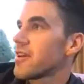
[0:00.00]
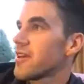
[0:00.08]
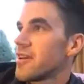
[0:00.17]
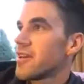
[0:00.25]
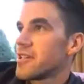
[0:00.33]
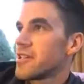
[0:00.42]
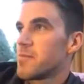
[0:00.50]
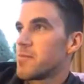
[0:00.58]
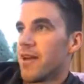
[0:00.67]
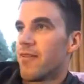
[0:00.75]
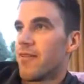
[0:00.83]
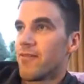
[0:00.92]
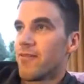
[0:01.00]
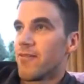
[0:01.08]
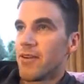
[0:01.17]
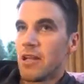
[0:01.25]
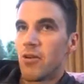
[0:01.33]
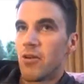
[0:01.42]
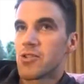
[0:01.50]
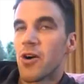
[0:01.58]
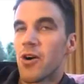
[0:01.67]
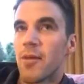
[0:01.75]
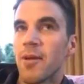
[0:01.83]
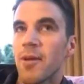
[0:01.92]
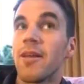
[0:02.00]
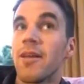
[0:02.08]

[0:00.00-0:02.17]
It's been a very long time